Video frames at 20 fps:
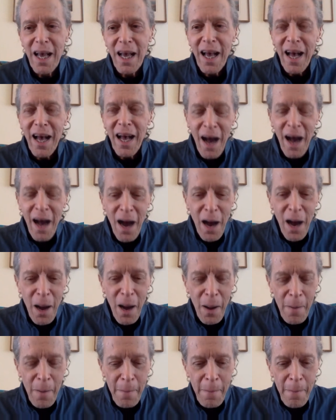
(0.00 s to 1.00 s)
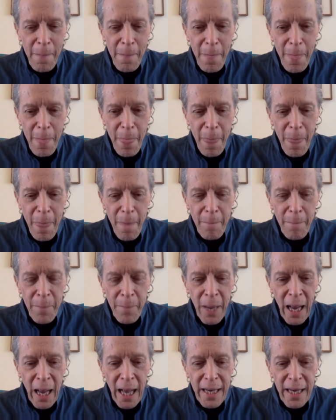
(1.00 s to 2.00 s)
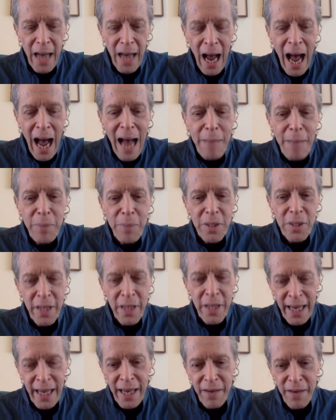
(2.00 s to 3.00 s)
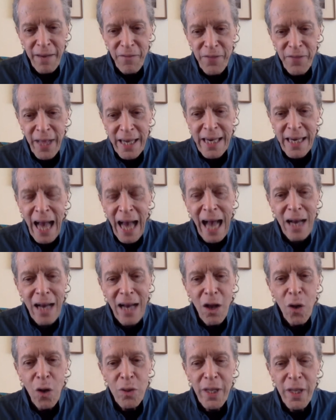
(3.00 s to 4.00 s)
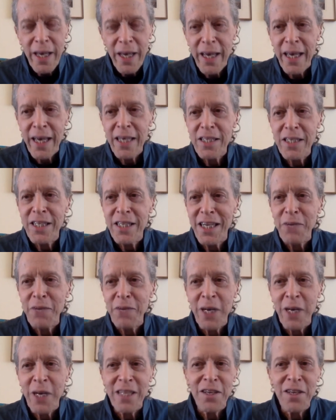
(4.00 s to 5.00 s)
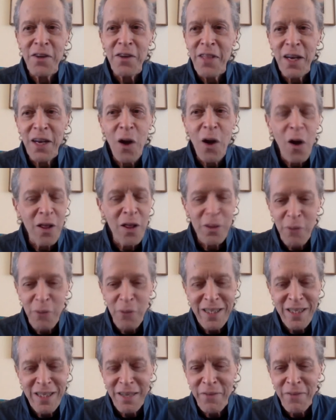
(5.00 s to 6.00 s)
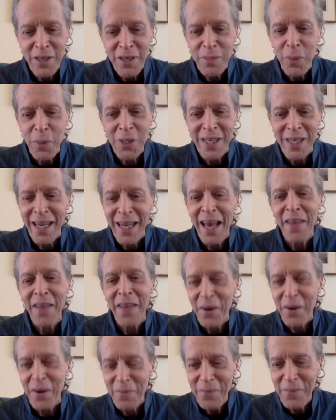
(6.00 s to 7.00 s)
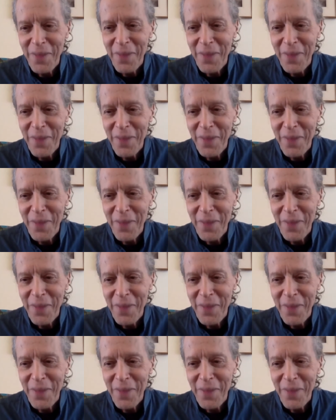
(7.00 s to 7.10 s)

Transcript: But I believe that not only is she realer than all the rest of us put together,